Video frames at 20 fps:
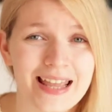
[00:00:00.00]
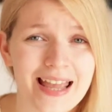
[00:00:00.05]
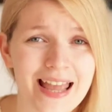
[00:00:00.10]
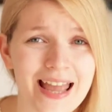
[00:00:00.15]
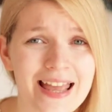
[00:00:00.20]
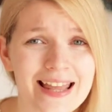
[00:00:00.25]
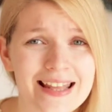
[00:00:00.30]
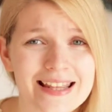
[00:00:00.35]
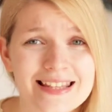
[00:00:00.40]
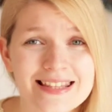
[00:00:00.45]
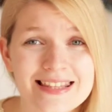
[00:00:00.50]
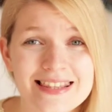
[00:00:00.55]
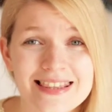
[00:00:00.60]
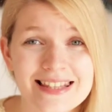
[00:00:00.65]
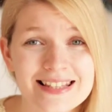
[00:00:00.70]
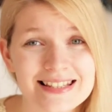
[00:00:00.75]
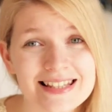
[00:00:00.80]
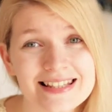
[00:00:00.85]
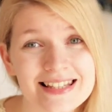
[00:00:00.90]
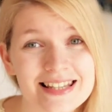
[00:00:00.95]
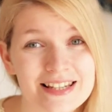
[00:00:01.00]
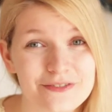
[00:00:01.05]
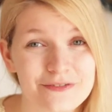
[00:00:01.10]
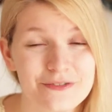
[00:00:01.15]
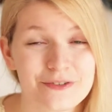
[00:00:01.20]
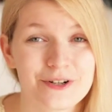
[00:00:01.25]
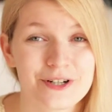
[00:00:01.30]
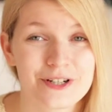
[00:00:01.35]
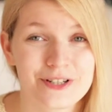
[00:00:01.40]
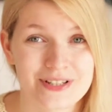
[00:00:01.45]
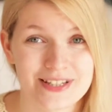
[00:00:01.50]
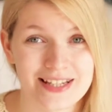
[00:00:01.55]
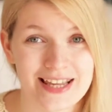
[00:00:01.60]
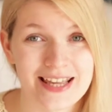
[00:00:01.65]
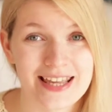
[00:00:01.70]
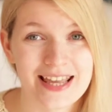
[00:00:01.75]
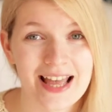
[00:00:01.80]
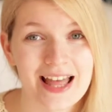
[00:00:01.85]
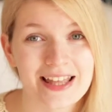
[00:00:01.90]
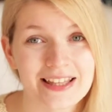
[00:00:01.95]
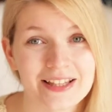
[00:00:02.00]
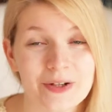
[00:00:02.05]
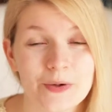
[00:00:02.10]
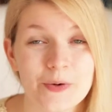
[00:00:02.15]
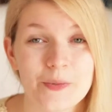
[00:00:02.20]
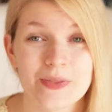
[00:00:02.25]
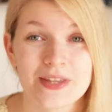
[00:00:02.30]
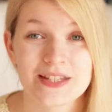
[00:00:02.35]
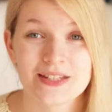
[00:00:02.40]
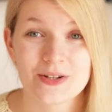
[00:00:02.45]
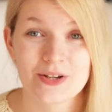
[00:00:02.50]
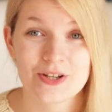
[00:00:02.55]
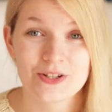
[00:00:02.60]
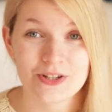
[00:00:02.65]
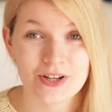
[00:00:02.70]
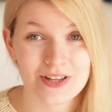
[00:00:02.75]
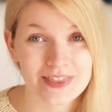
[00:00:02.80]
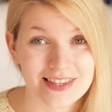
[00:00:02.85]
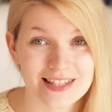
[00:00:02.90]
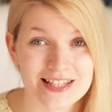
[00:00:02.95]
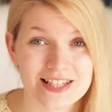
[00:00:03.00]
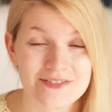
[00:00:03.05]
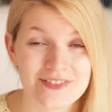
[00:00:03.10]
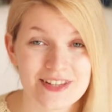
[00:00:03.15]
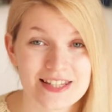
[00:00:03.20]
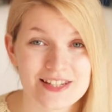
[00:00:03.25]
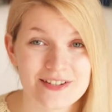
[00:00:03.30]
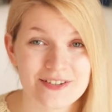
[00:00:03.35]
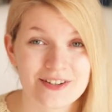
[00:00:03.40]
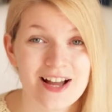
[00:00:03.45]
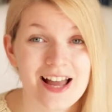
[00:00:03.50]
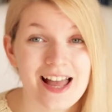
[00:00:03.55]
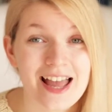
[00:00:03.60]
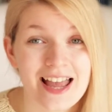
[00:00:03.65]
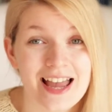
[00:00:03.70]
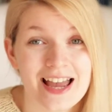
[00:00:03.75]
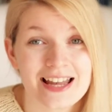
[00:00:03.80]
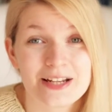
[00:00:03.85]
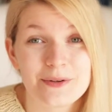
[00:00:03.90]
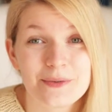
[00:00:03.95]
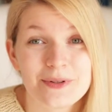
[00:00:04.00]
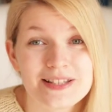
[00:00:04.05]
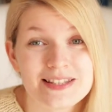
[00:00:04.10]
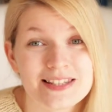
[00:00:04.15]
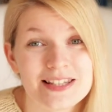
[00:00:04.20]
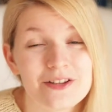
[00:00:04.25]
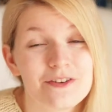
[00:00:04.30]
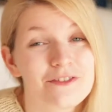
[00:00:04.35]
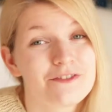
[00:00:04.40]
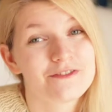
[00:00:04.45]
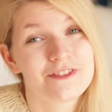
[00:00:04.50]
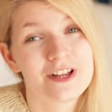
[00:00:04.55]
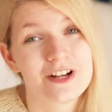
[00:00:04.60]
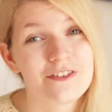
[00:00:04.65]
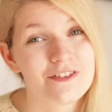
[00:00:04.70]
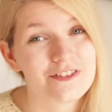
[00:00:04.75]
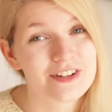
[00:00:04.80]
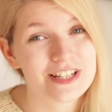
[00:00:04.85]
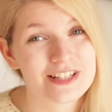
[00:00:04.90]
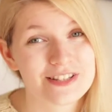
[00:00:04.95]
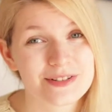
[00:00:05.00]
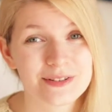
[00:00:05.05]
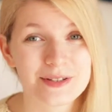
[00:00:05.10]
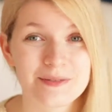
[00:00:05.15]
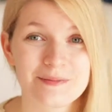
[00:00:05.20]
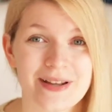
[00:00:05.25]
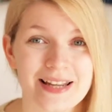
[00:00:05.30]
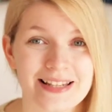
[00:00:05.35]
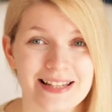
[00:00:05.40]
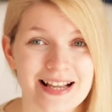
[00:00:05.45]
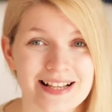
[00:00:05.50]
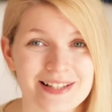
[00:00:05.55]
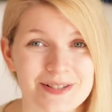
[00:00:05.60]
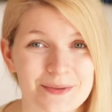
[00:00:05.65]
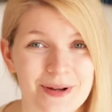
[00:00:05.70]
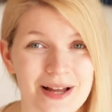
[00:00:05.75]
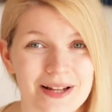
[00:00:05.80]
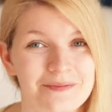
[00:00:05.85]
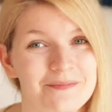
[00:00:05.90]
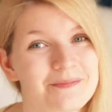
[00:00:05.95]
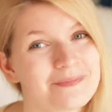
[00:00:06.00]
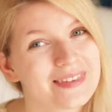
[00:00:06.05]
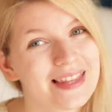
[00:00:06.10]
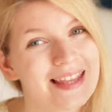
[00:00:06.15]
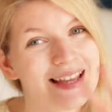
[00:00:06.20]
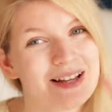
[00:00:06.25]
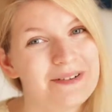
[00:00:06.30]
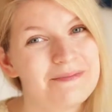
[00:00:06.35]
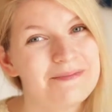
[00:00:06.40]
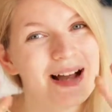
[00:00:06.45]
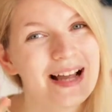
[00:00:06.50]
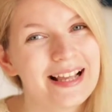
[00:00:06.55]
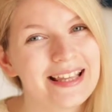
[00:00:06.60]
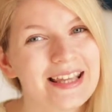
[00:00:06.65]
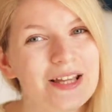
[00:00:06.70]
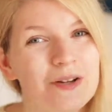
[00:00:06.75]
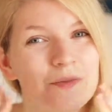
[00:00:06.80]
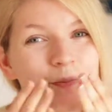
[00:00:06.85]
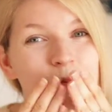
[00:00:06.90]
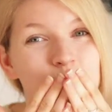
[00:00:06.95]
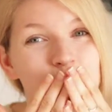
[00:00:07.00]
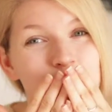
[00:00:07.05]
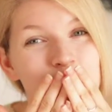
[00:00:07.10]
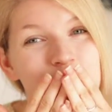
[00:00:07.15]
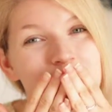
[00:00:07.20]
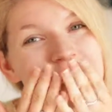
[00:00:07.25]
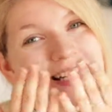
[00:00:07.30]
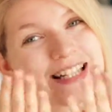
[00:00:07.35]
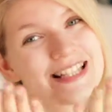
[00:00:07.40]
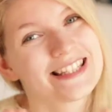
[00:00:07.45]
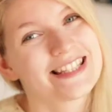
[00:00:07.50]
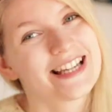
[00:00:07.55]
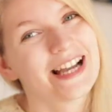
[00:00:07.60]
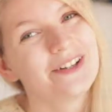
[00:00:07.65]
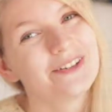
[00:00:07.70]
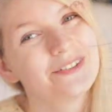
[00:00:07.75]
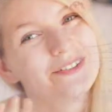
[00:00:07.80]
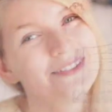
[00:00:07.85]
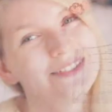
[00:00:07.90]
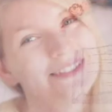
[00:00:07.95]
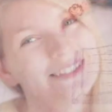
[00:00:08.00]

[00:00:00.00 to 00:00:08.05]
And this is it for today. I hope that you enjoyed this video, and I will see you very soon in my next one. Bye! Ciao!